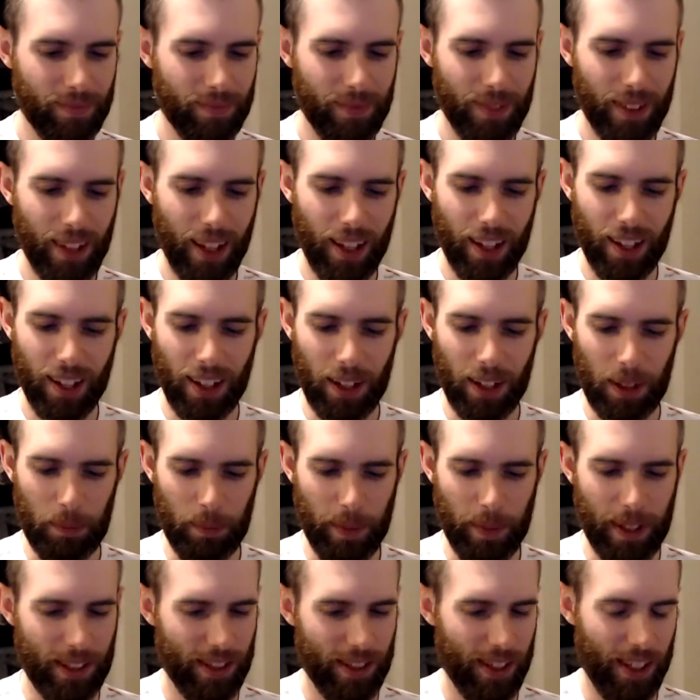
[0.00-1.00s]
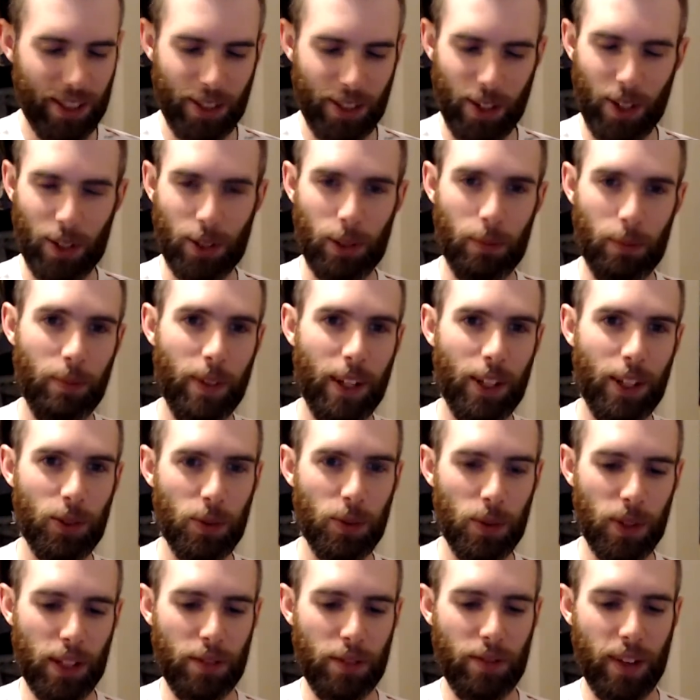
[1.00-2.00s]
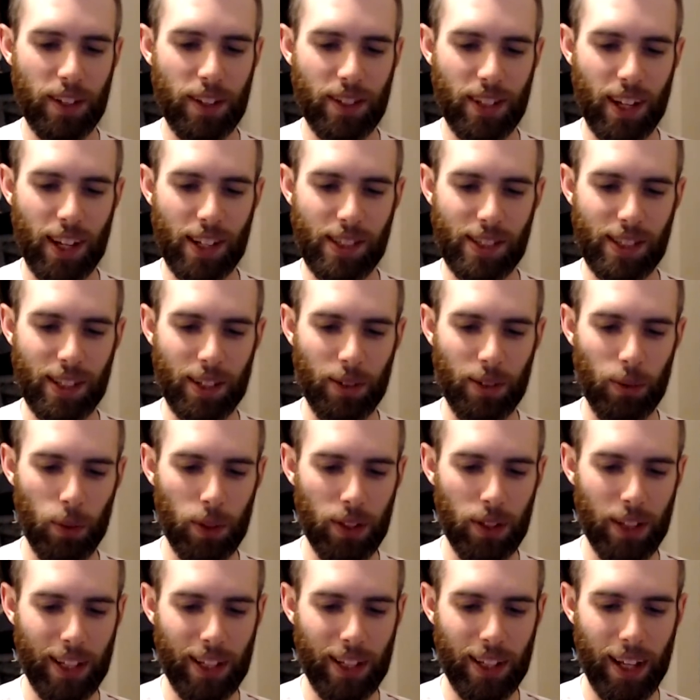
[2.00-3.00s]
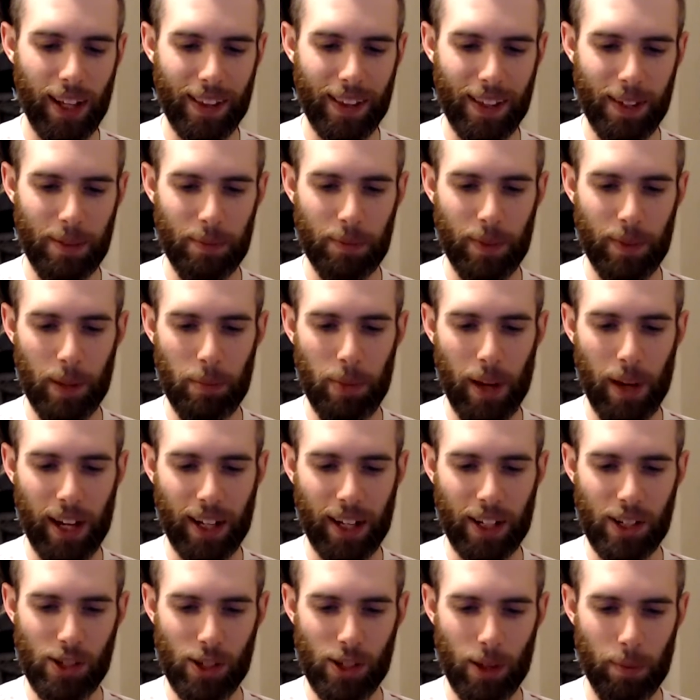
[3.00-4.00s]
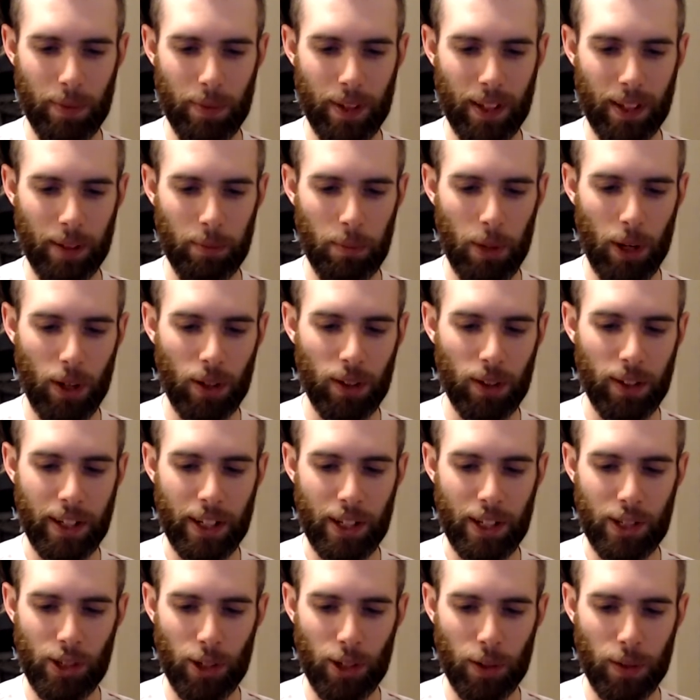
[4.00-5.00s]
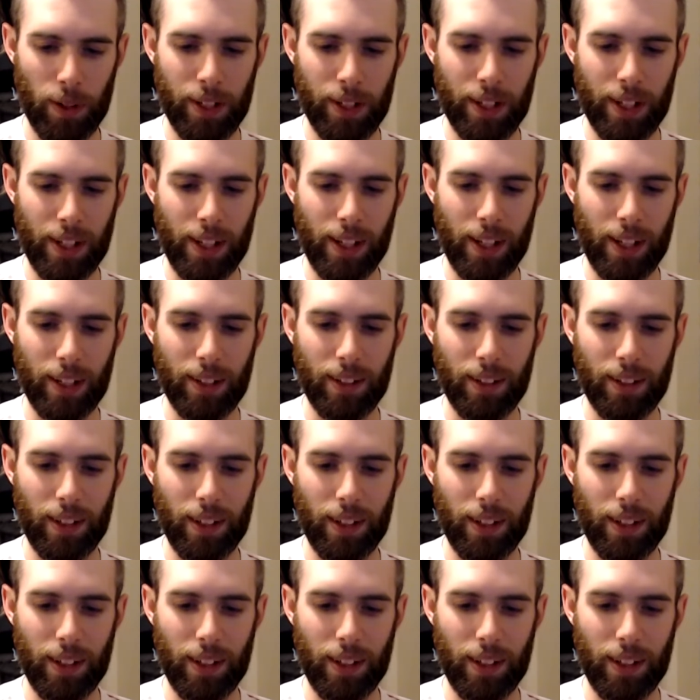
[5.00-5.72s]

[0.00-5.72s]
It's awesome. It's really fantastic. Really glad they packaged something barrel aged already, and